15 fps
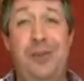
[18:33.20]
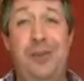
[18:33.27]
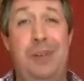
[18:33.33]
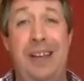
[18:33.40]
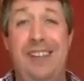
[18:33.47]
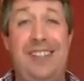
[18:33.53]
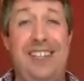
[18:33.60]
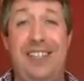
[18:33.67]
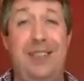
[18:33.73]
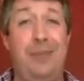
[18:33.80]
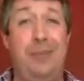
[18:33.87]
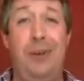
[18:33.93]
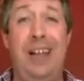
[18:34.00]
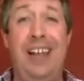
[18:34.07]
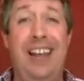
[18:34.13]
to be
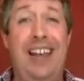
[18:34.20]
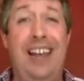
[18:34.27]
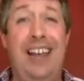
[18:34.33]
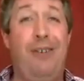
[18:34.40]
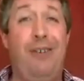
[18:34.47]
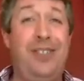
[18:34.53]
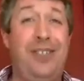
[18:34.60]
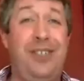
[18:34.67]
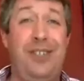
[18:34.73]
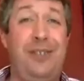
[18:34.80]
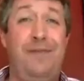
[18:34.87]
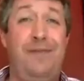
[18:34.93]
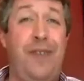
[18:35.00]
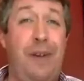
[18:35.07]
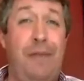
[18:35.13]
accessible, it cost
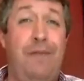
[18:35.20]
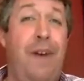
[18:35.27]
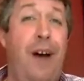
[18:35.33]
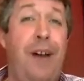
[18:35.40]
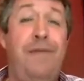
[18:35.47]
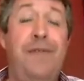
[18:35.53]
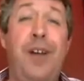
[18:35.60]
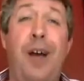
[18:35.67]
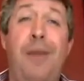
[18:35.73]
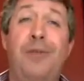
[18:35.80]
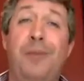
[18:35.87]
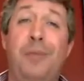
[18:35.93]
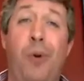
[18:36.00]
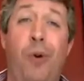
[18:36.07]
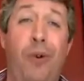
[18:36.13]
us 5
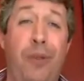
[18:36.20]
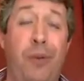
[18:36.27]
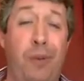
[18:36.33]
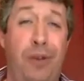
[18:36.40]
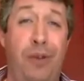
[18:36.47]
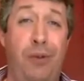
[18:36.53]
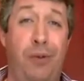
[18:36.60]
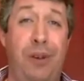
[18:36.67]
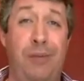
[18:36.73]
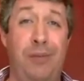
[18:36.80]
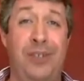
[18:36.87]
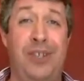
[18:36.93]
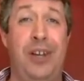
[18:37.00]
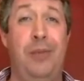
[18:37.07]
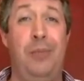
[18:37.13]
times more than we thought it
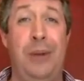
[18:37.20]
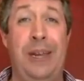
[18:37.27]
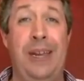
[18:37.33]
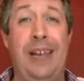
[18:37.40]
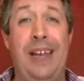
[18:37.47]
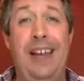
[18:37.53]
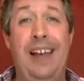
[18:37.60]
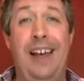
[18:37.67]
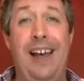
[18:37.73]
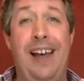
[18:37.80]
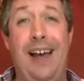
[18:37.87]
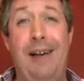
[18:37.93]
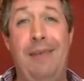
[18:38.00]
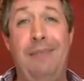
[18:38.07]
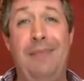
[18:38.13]
was going to be.
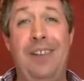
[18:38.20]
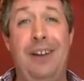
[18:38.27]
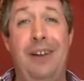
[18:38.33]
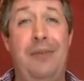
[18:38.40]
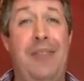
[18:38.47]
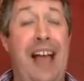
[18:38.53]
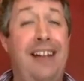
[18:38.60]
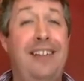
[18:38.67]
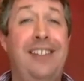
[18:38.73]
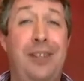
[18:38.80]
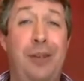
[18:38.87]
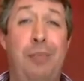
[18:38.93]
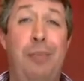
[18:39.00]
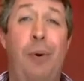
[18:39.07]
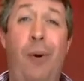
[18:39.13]
You know, that's
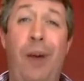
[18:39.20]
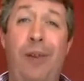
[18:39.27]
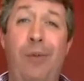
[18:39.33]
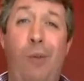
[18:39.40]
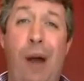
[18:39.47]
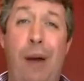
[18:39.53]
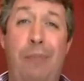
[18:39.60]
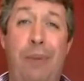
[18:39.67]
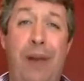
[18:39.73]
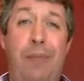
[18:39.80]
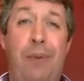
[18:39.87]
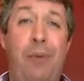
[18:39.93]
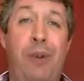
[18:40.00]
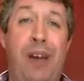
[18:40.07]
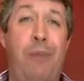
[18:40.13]
at the point where
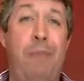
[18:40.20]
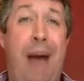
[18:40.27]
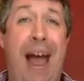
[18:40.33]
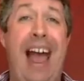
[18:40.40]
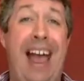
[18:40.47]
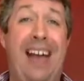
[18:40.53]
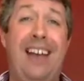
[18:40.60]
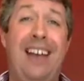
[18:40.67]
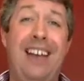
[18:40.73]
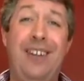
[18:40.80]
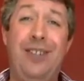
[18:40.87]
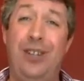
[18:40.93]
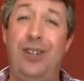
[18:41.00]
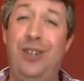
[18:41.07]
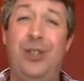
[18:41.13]
people go back
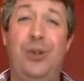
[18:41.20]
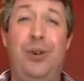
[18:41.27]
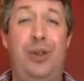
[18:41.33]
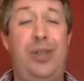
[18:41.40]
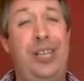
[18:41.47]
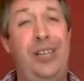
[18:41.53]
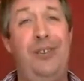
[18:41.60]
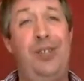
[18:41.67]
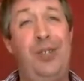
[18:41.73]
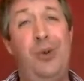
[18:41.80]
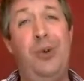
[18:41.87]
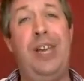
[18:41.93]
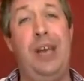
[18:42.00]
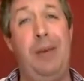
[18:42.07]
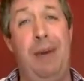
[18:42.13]
to the sort of thing you're
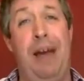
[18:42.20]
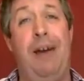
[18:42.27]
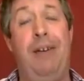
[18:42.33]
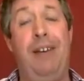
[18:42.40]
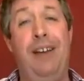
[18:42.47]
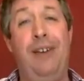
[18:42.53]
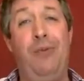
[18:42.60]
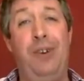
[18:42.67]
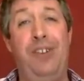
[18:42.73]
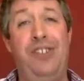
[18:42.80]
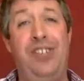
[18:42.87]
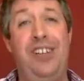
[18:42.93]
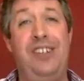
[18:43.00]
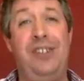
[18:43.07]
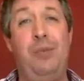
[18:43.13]
talking about,
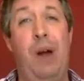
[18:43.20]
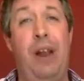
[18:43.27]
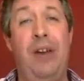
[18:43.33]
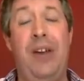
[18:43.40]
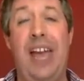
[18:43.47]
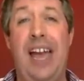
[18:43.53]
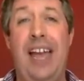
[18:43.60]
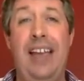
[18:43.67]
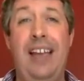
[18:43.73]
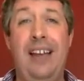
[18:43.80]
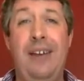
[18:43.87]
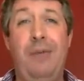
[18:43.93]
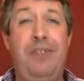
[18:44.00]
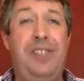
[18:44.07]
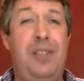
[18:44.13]
which is, well, okay,
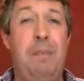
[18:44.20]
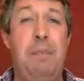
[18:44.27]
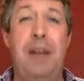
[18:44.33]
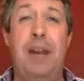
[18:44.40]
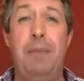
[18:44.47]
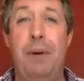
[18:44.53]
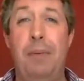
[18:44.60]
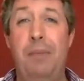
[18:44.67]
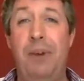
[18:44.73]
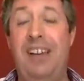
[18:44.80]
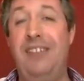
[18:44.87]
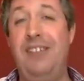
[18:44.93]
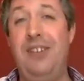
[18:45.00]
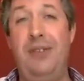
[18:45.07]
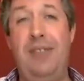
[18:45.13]
what's the minimum we
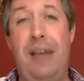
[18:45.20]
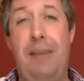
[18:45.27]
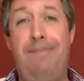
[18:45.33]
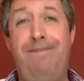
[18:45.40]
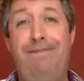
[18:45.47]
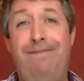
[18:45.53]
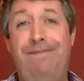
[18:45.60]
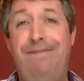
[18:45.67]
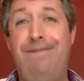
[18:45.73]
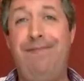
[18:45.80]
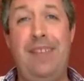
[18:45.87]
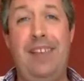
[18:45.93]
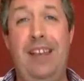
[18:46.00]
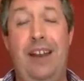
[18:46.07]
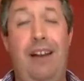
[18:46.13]
can do then?
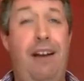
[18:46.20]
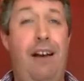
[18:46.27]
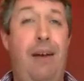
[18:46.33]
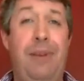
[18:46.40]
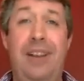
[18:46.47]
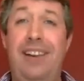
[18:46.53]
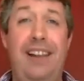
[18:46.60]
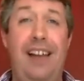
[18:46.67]
You know, I mean,